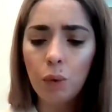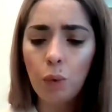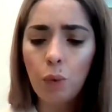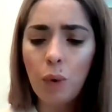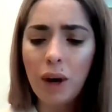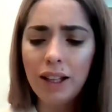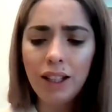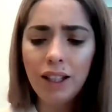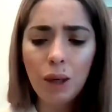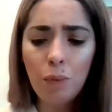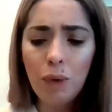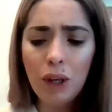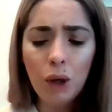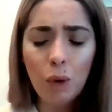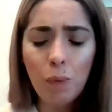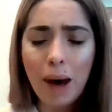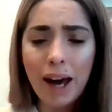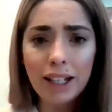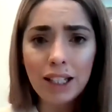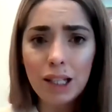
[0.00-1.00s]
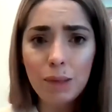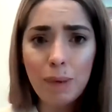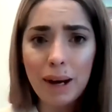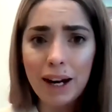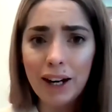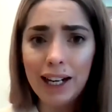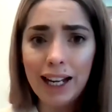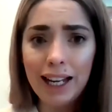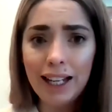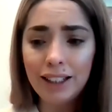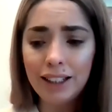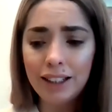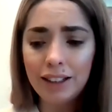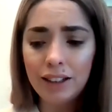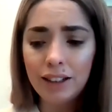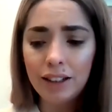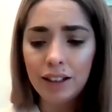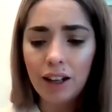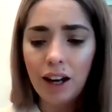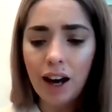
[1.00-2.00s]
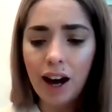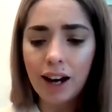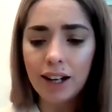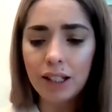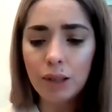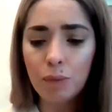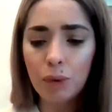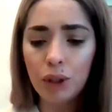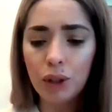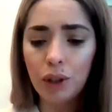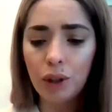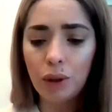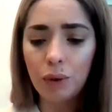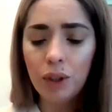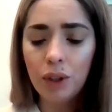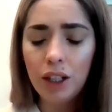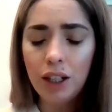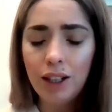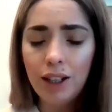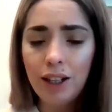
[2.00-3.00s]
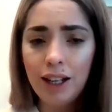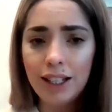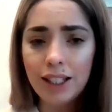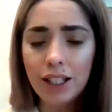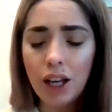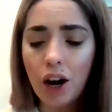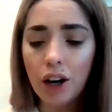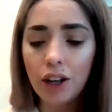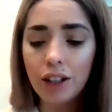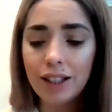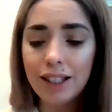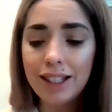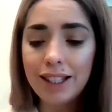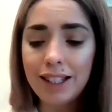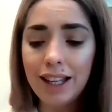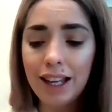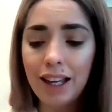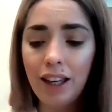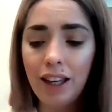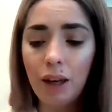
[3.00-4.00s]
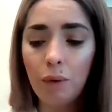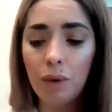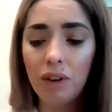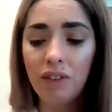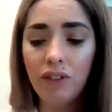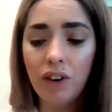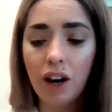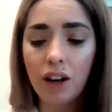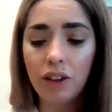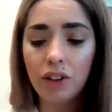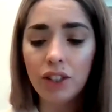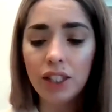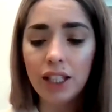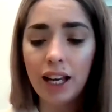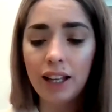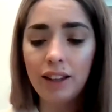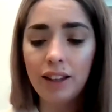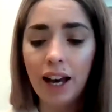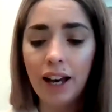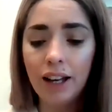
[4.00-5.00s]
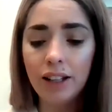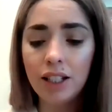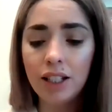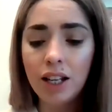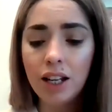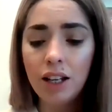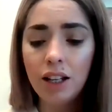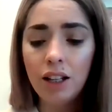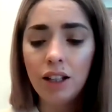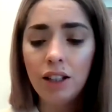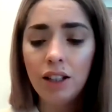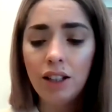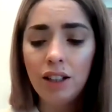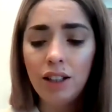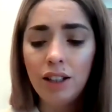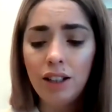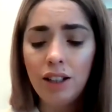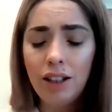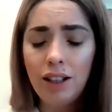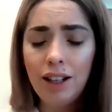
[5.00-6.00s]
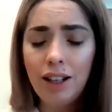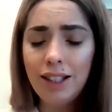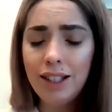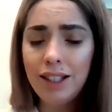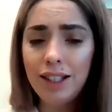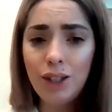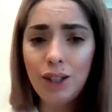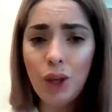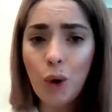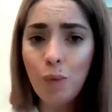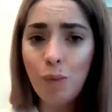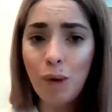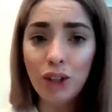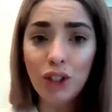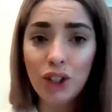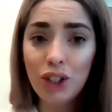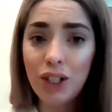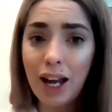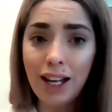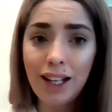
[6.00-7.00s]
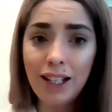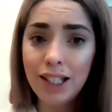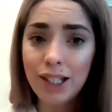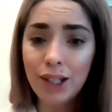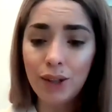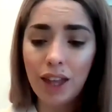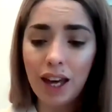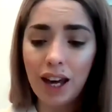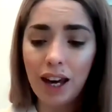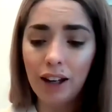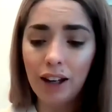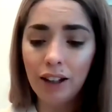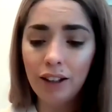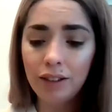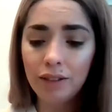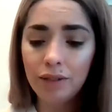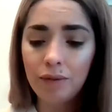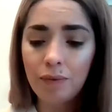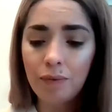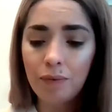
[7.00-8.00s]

"When can we go back to Berlin?" asked Bruno, his heart sinking when father said that. "It's so much nicer there."